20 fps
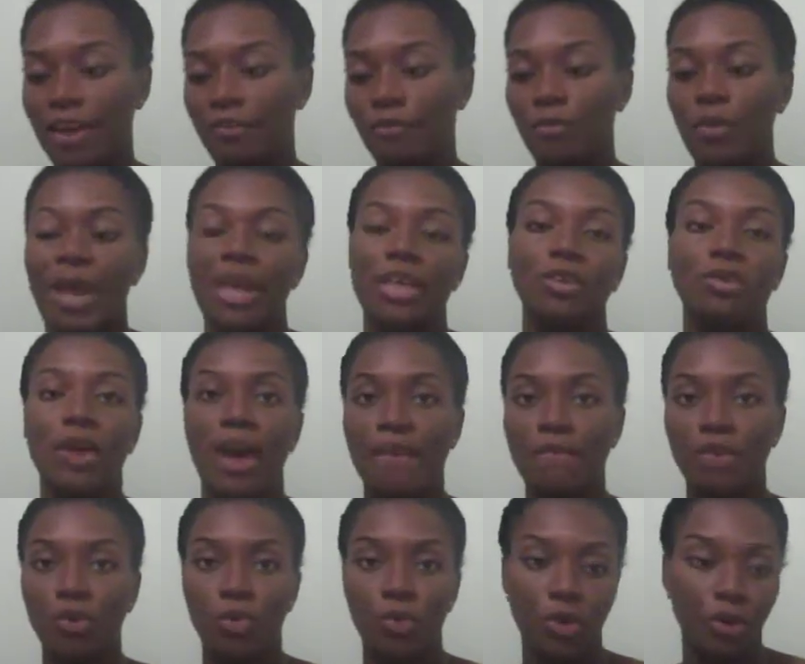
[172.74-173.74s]
of right. You
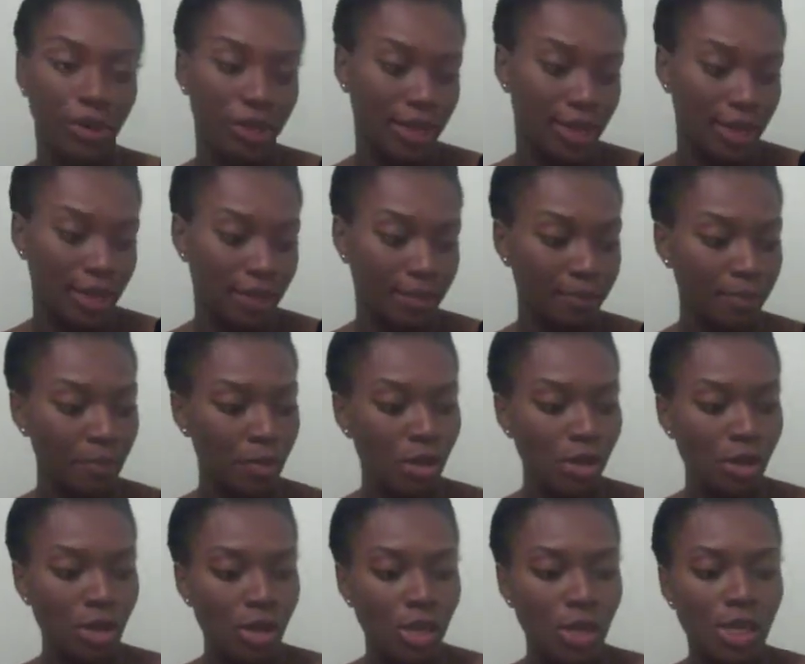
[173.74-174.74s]
have to work it in,
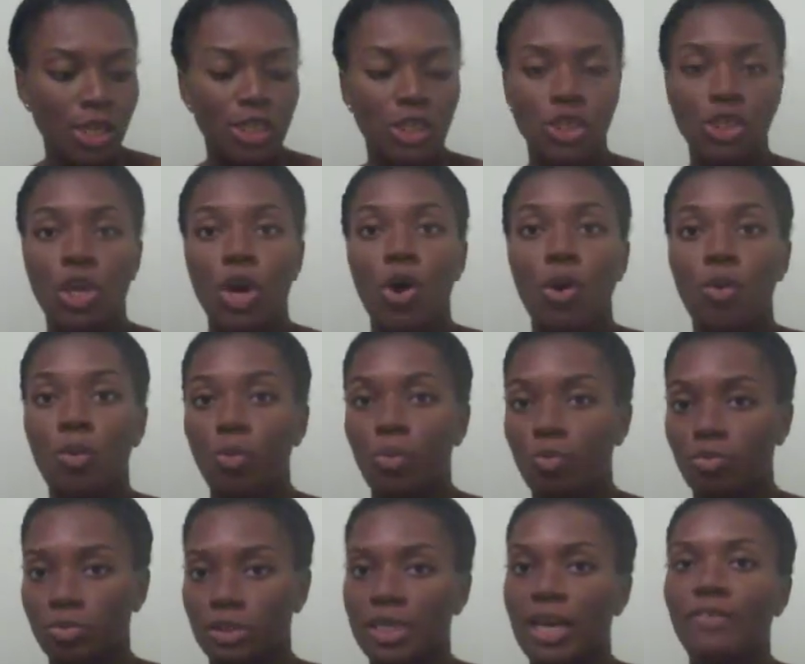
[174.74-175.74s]
so
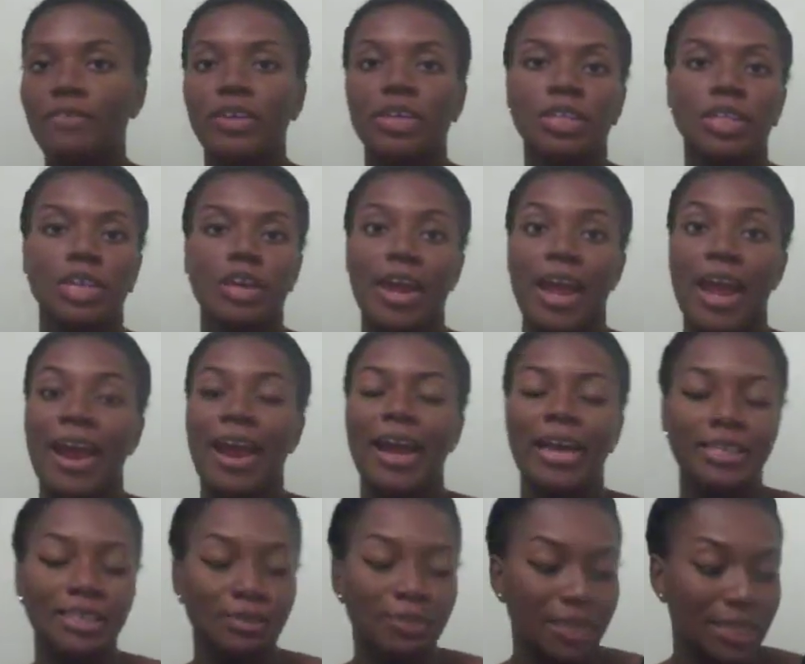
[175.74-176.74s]
definitely your hair
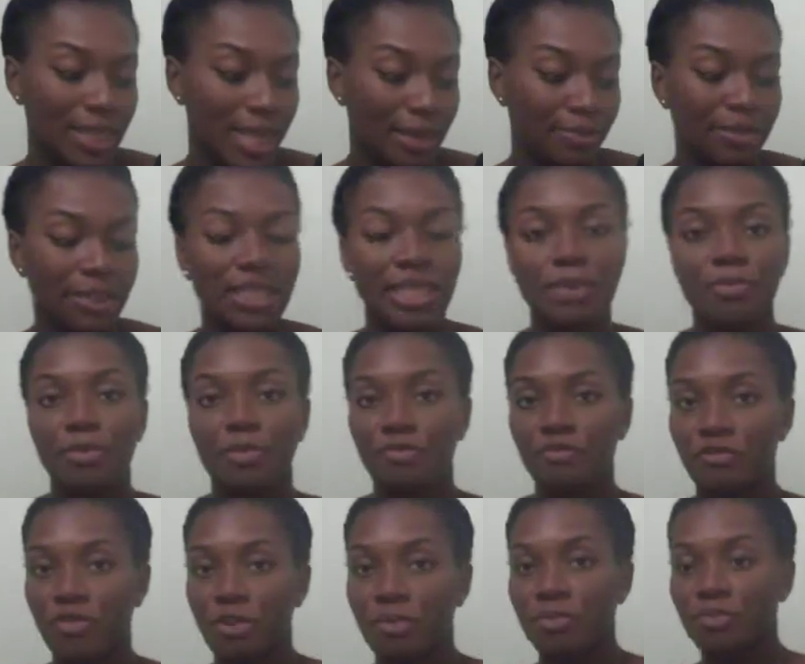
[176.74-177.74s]
has to be damp to keep it
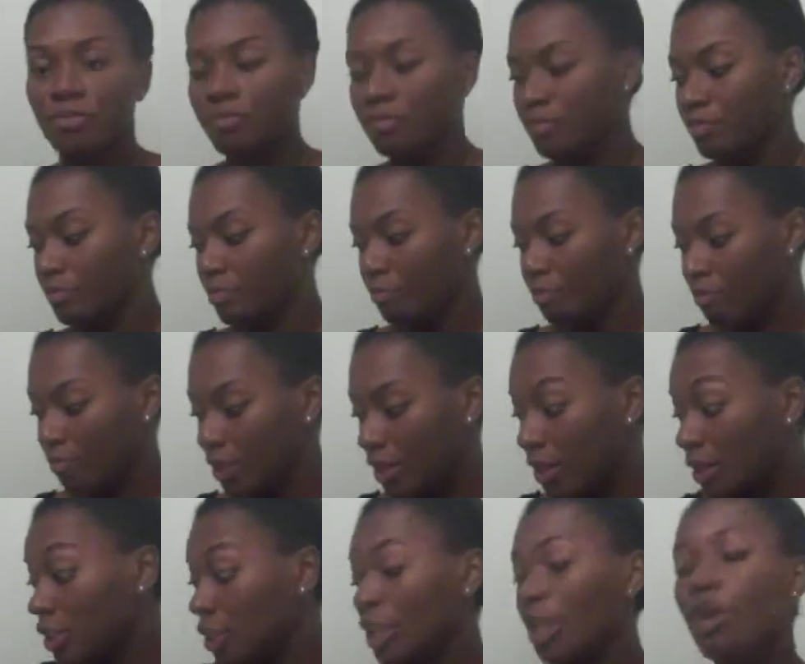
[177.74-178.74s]
from
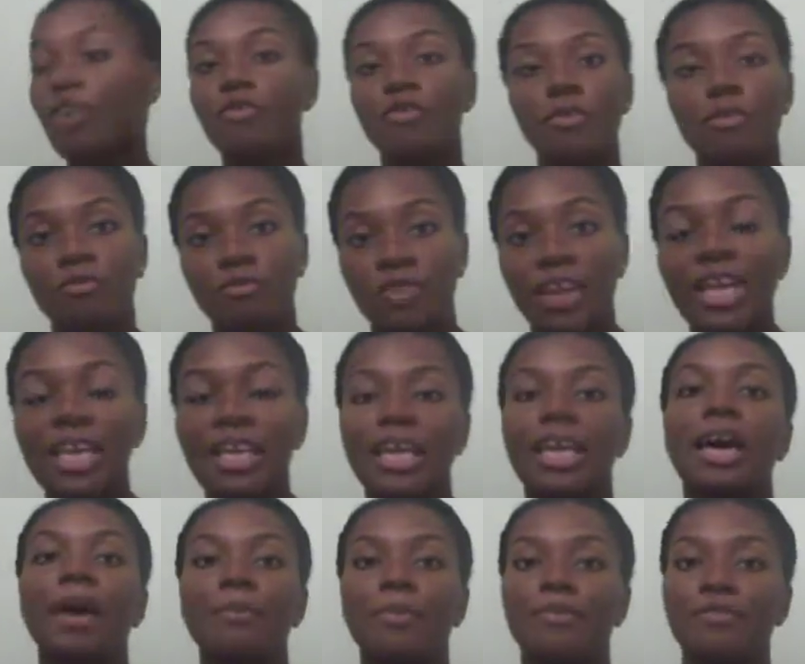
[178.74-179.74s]
the gel from
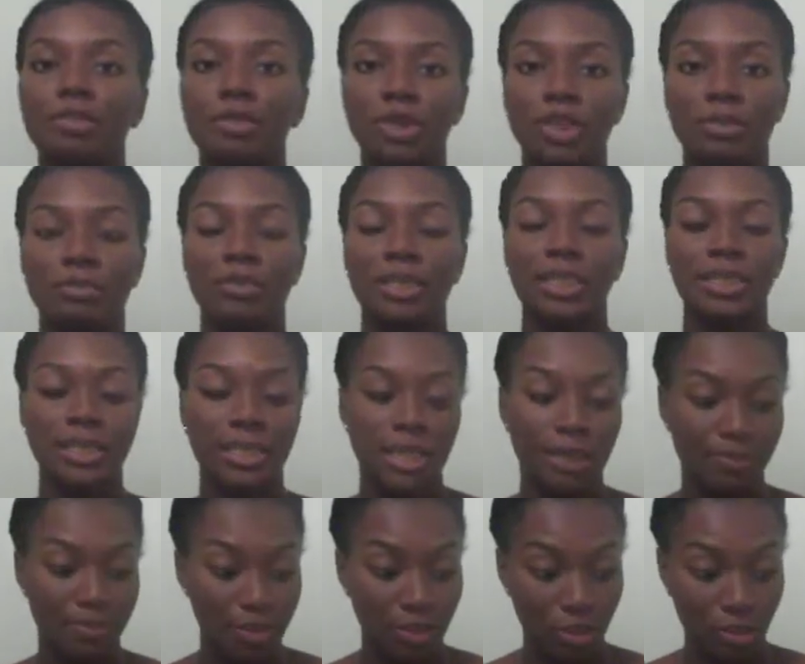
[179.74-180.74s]
flaking up if you should mix it
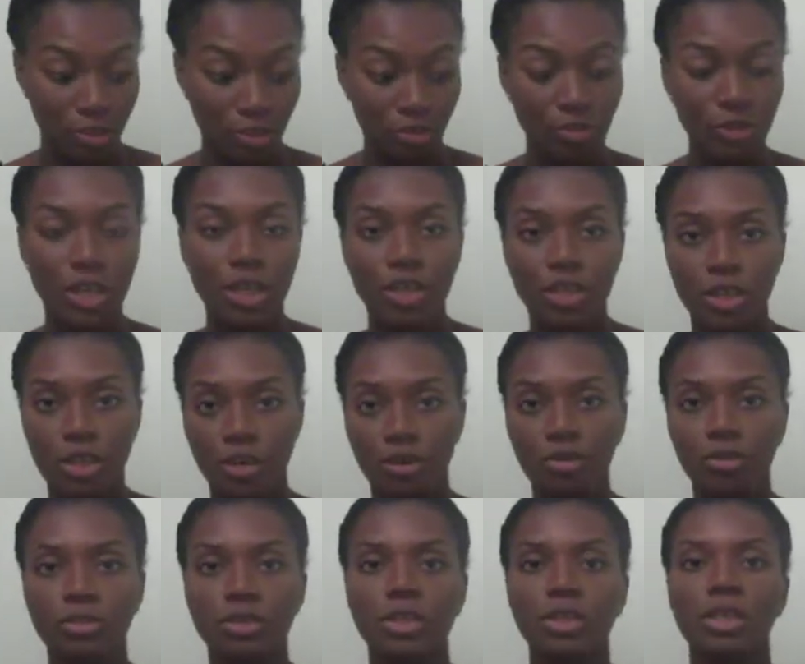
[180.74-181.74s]
in. But the three of
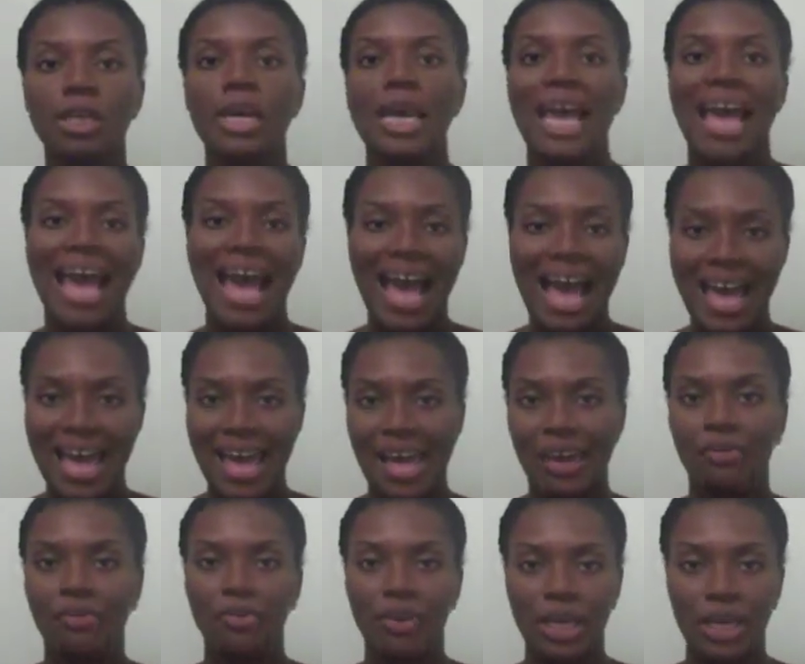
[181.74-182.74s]
those I
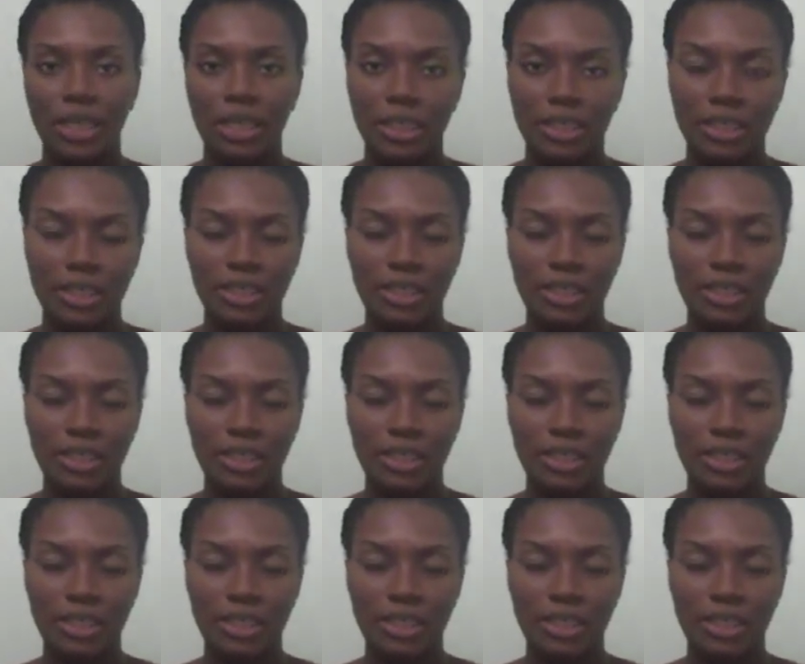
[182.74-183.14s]
had ringlets,